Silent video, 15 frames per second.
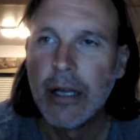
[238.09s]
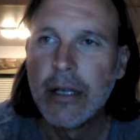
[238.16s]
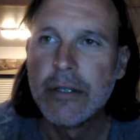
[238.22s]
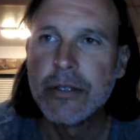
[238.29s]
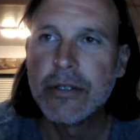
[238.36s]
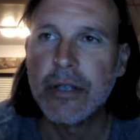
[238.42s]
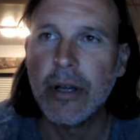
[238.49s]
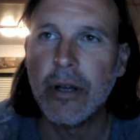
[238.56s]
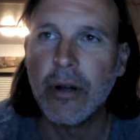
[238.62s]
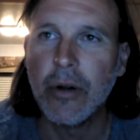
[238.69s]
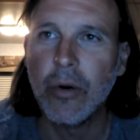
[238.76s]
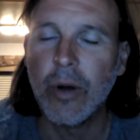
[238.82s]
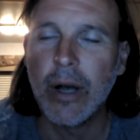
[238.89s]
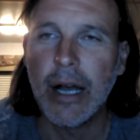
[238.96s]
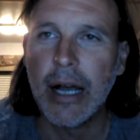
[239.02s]

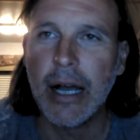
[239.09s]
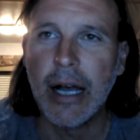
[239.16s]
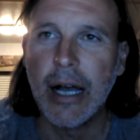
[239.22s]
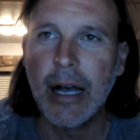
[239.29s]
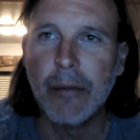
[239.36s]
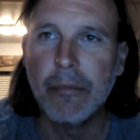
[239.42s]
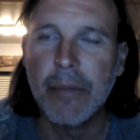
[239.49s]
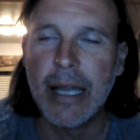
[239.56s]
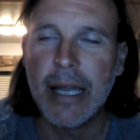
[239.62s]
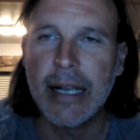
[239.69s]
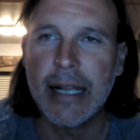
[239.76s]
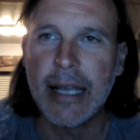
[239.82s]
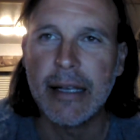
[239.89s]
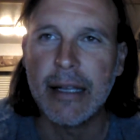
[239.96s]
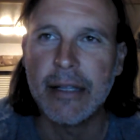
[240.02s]
So,
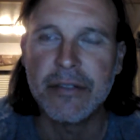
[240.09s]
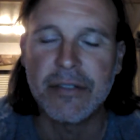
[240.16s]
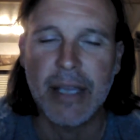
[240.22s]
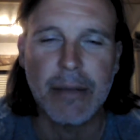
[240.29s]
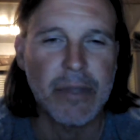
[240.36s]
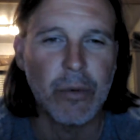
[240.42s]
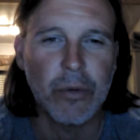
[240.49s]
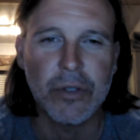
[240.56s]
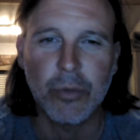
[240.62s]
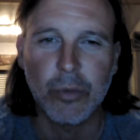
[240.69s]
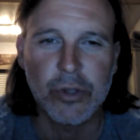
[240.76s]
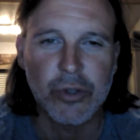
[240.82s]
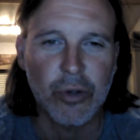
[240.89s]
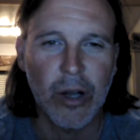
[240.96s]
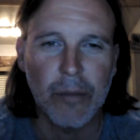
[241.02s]
and same thing
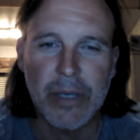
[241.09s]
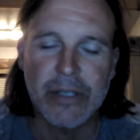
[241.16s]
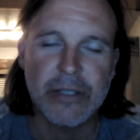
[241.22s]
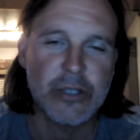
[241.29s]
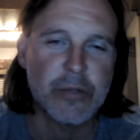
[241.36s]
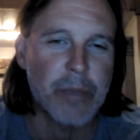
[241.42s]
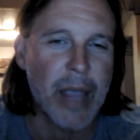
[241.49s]
with Trump. He's just